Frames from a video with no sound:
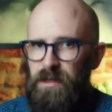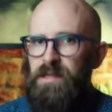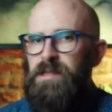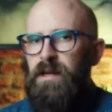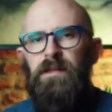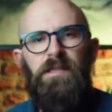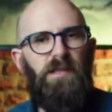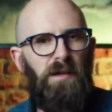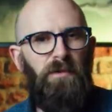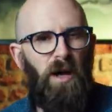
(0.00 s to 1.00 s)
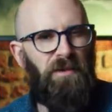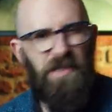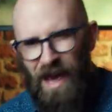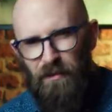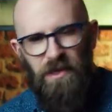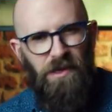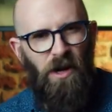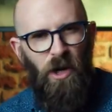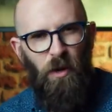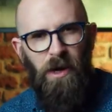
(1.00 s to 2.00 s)
Inside the C-5's cavernous
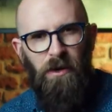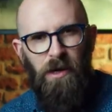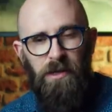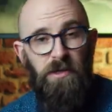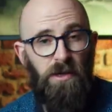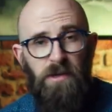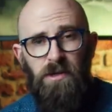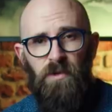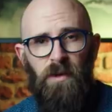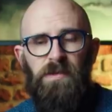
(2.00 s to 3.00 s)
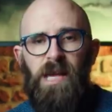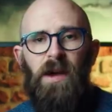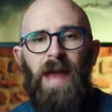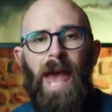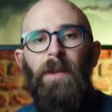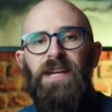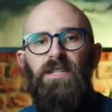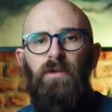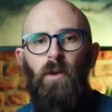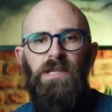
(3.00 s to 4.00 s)
cargo area, two stripped-down
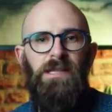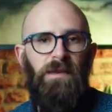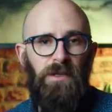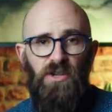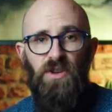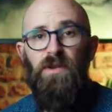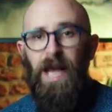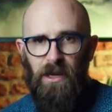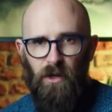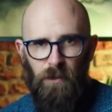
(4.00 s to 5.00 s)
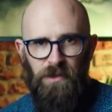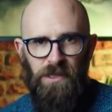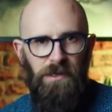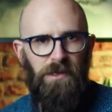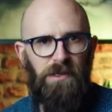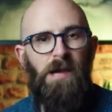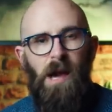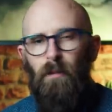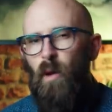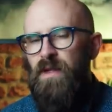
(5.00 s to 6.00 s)
MH-47 Chinook helicopters and
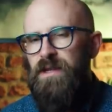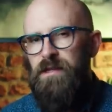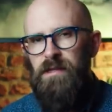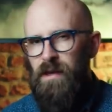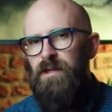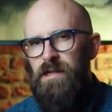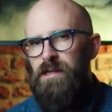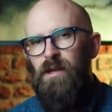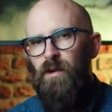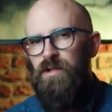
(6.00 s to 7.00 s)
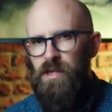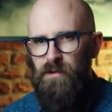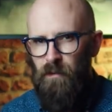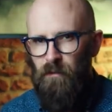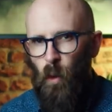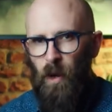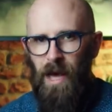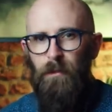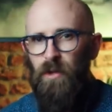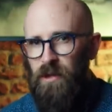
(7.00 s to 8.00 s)
more than 70 soldiers from Fort
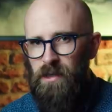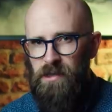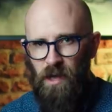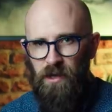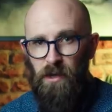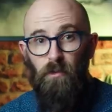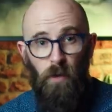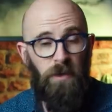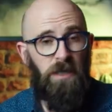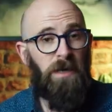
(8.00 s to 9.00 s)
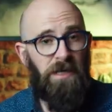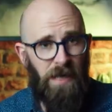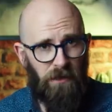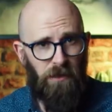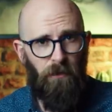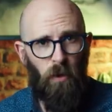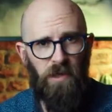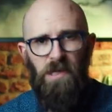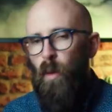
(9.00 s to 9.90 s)
Campbell, Kentucky, rumored to be Delta Force,